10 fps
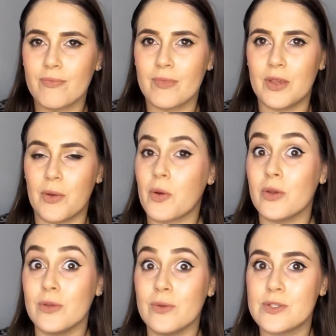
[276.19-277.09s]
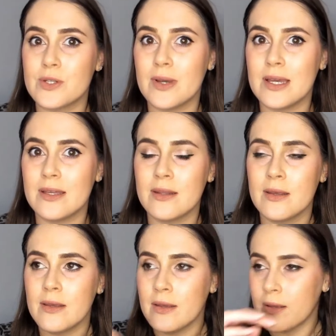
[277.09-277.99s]
you know, got used to it.
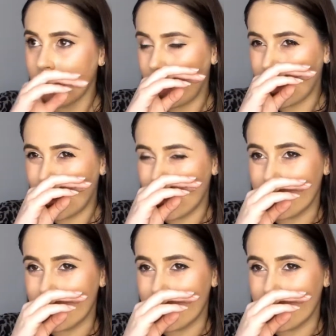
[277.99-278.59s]
I kind